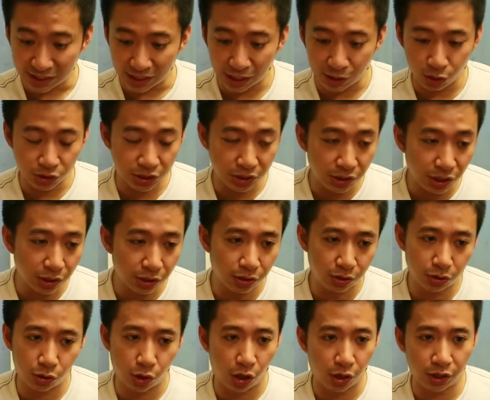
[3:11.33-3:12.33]
I
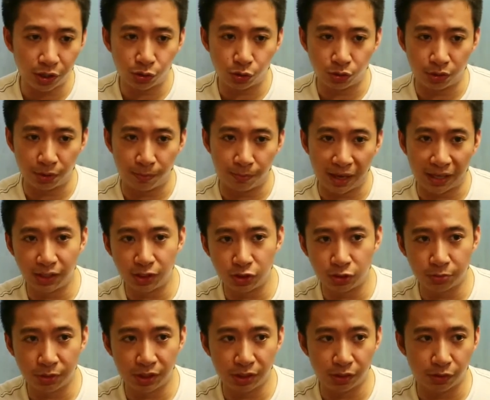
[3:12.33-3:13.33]
considered talking to the
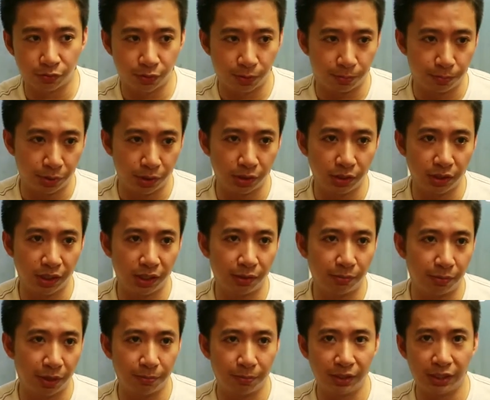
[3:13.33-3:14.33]
management of the
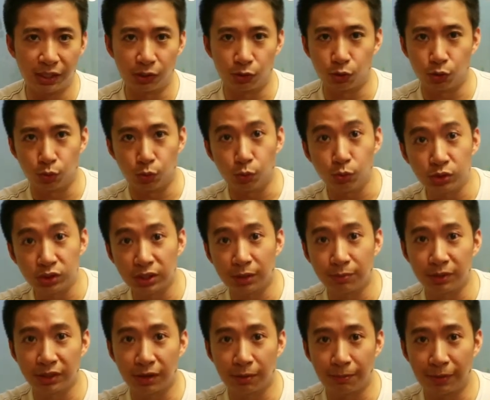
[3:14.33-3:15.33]
building. Maybe they could do
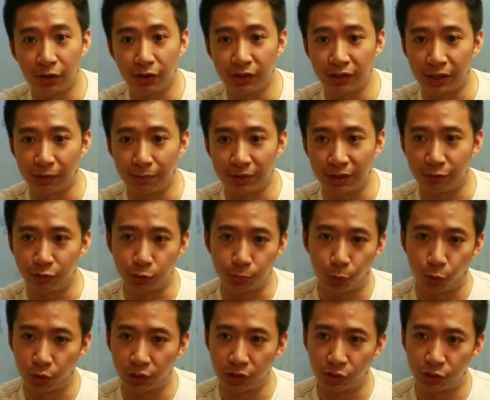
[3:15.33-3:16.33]
something about it. I mean, I've
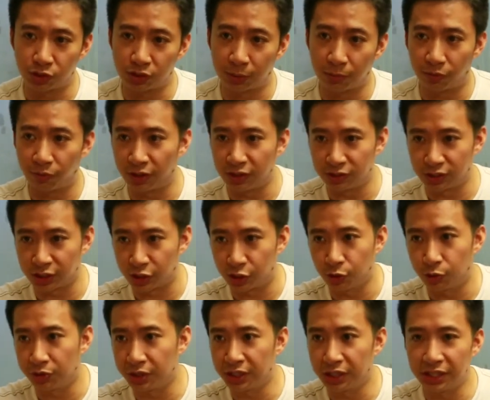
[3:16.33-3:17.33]
spoken to some of our
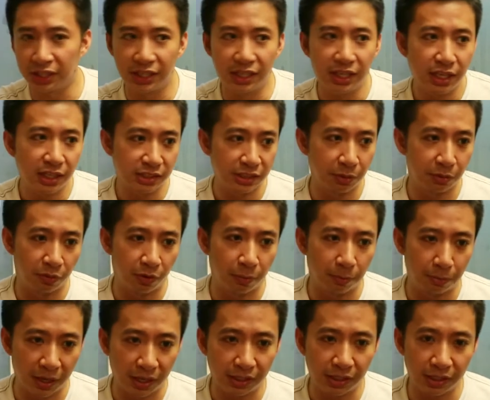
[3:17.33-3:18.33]
security, some of our
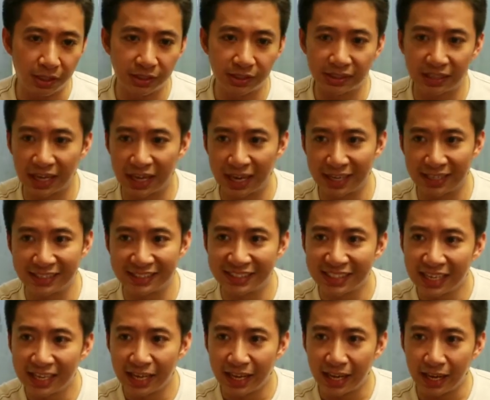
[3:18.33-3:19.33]
maintenance guys,
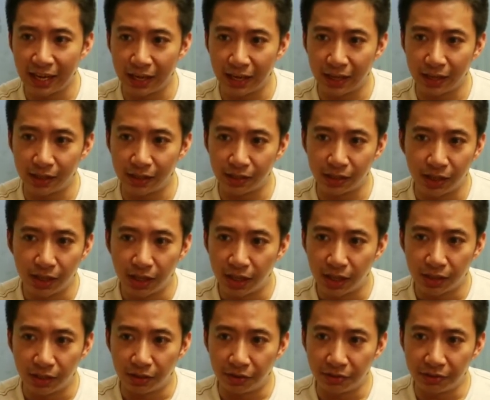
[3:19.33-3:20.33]
and
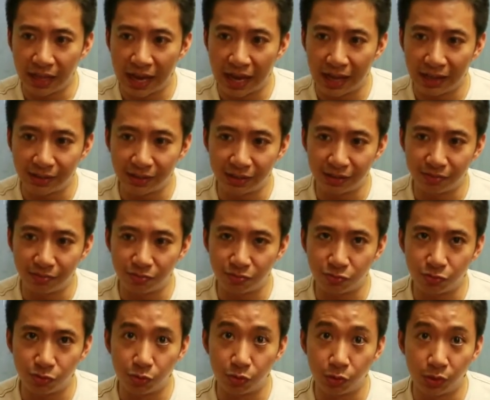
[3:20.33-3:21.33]
they're not
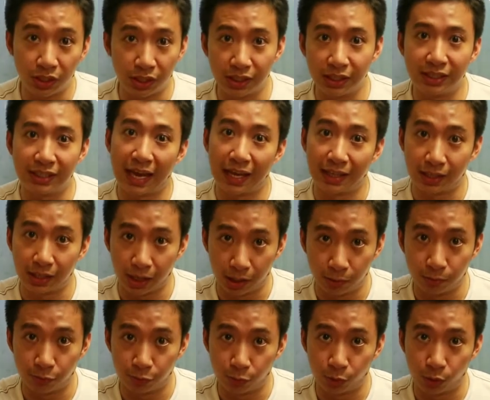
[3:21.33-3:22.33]
really that
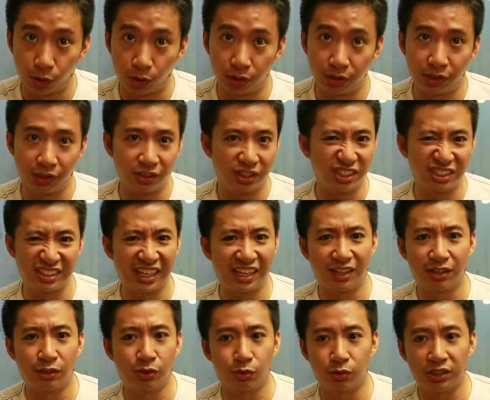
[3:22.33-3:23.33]
helpful. They're just
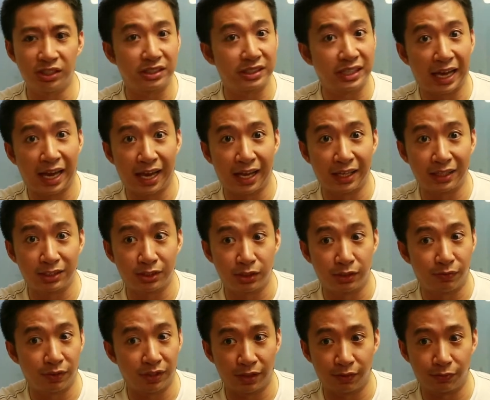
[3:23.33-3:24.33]
saying, you know, these cats,
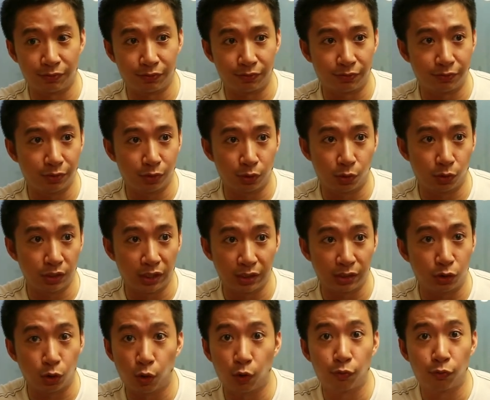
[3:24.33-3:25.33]
even if, you know, they
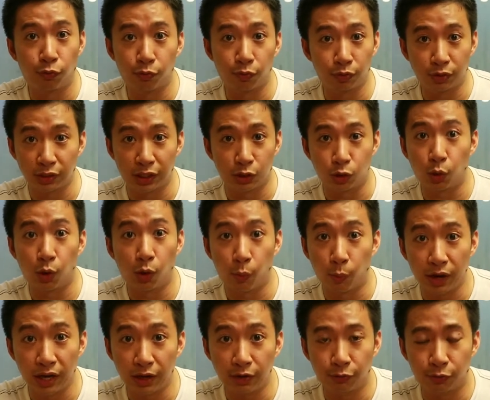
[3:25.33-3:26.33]
go
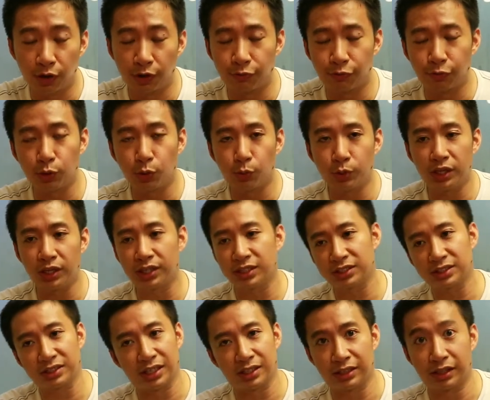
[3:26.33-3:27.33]
away for a few
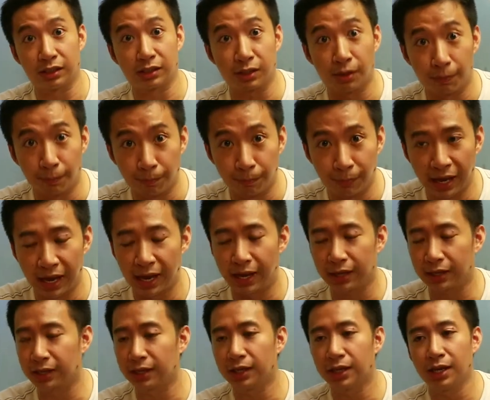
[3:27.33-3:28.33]
weeks, then they'll come
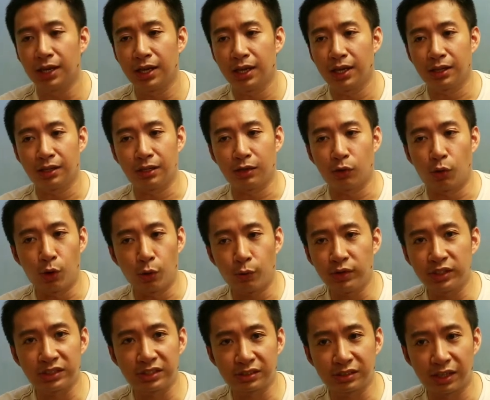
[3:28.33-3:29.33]
back. They
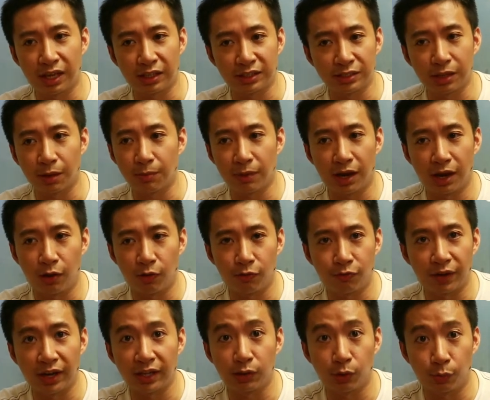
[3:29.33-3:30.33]
always somehow
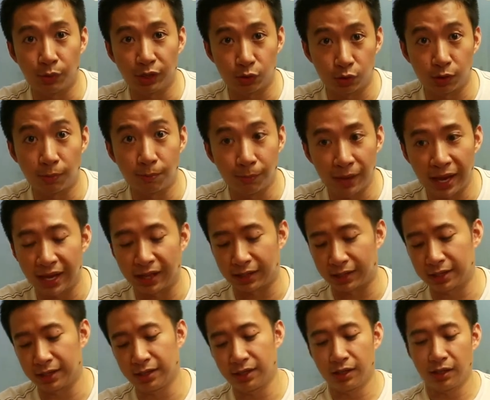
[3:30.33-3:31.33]
find a way to come
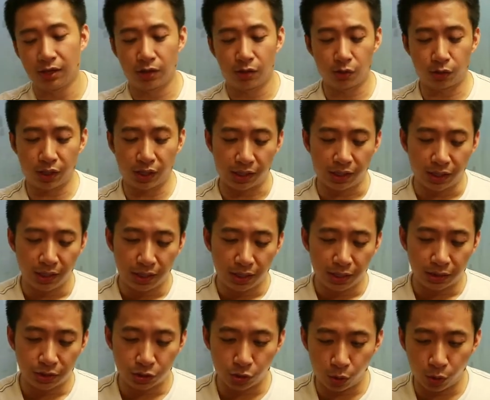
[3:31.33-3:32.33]
back. Okay,
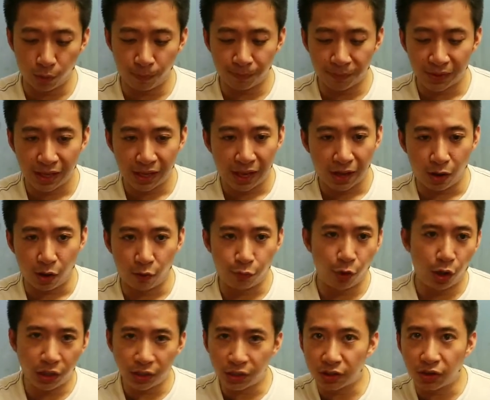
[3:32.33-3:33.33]
so of
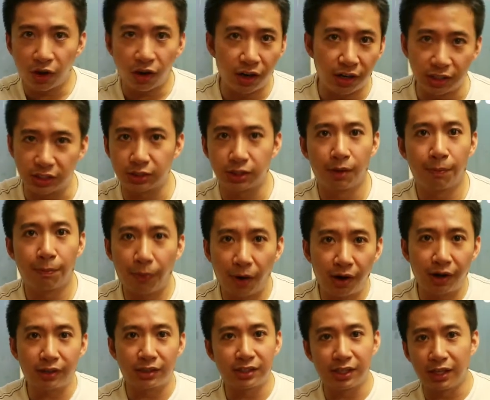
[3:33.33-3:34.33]
all the cars
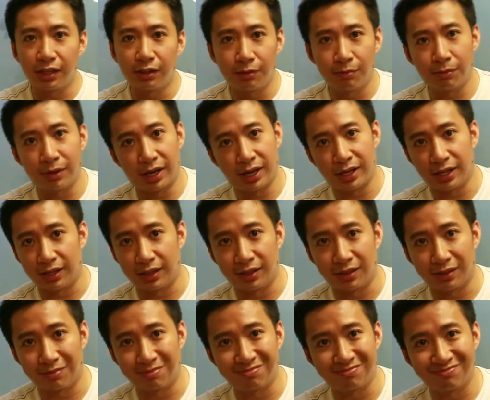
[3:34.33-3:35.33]
parked in my